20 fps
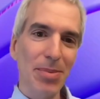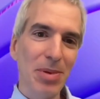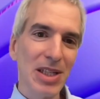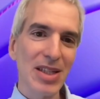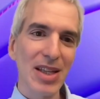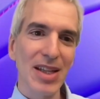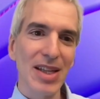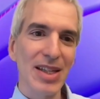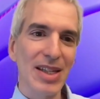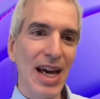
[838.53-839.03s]

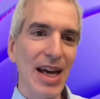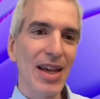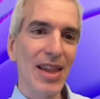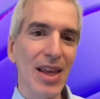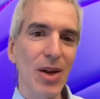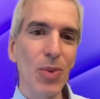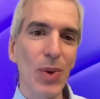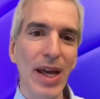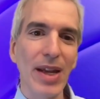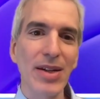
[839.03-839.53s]
into the deck
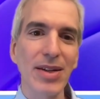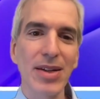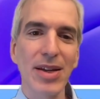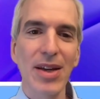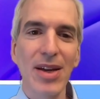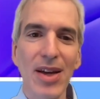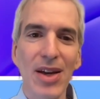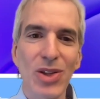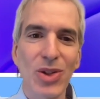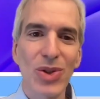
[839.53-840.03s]
they went.
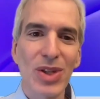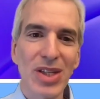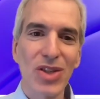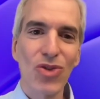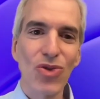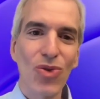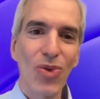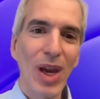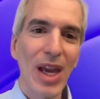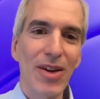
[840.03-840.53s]
So this is
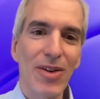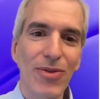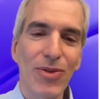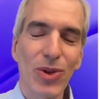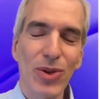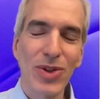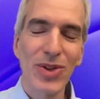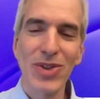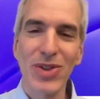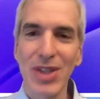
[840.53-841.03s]
great if you're
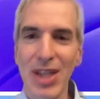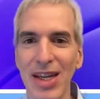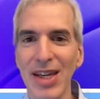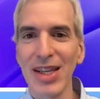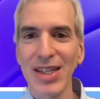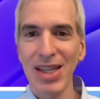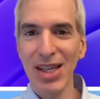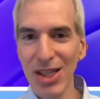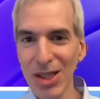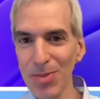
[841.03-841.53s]
sending
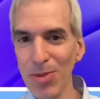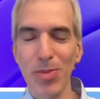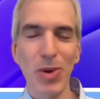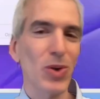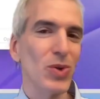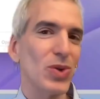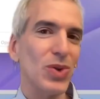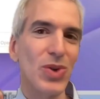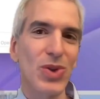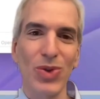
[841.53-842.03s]
sales
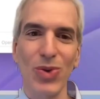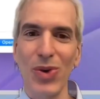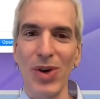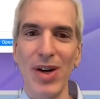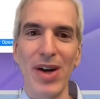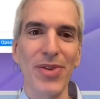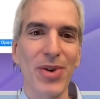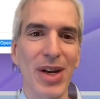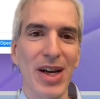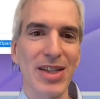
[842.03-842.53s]
proposals or
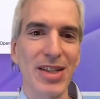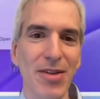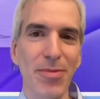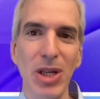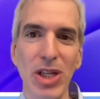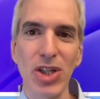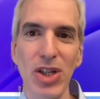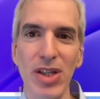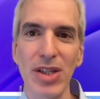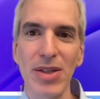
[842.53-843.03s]
other kinds of
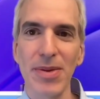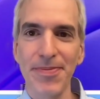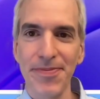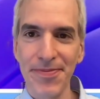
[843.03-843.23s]
pitches.